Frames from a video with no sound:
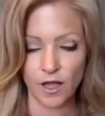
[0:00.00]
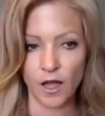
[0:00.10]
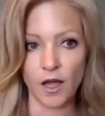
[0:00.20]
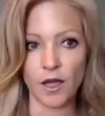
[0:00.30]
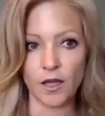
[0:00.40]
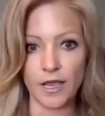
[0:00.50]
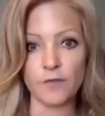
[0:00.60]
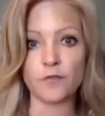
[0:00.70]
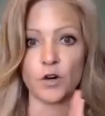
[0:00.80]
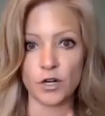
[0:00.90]

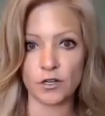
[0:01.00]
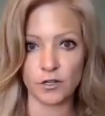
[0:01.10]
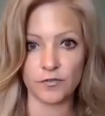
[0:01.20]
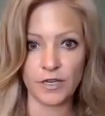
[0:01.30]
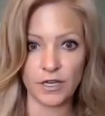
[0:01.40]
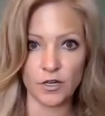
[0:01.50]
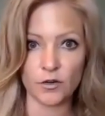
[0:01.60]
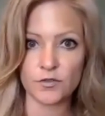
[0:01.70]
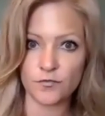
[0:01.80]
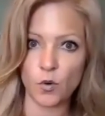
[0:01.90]
And vertical
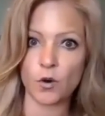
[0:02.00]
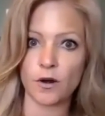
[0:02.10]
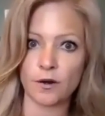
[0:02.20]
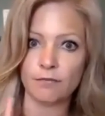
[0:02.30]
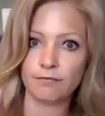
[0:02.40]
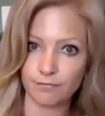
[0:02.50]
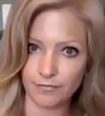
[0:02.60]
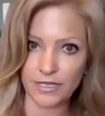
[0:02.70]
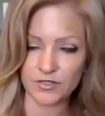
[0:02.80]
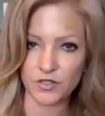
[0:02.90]
videos for
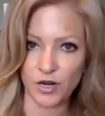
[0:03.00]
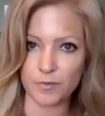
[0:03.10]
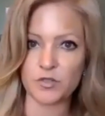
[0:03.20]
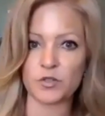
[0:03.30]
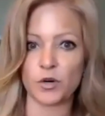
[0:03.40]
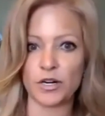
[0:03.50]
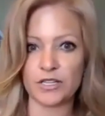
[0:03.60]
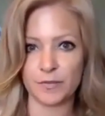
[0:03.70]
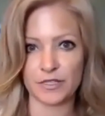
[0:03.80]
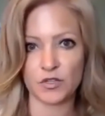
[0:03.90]
Instagram
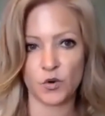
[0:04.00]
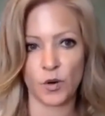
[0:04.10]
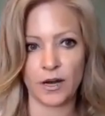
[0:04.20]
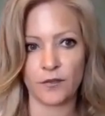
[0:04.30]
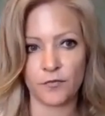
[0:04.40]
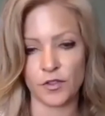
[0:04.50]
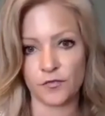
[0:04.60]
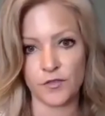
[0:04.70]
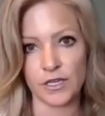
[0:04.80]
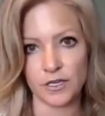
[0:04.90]
stories, but square for the
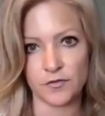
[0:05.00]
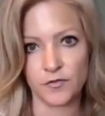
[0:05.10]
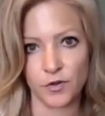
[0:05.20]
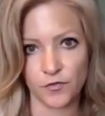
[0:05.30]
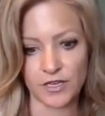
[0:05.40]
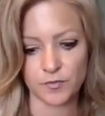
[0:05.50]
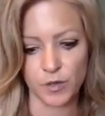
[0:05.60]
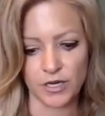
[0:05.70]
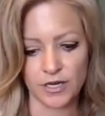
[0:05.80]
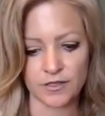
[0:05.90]
feed for
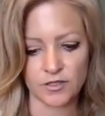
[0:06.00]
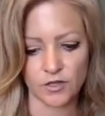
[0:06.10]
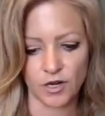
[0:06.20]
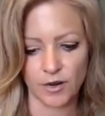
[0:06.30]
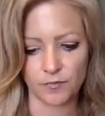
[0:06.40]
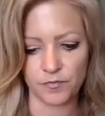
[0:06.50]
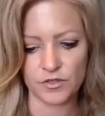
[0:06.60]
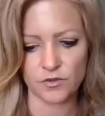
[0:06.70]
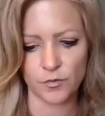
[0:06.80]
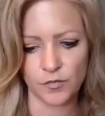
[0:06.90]
Facebook and Instagram.
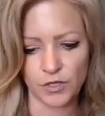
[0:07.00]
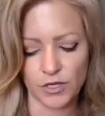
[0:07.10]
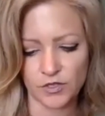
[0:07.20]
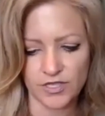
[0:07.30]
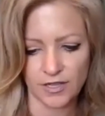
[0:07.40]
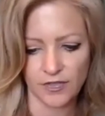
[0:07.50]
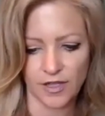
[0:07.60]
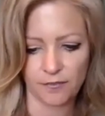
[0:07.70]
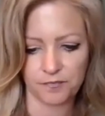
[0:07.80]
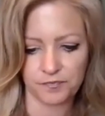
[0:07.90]
So hopefully you understand that.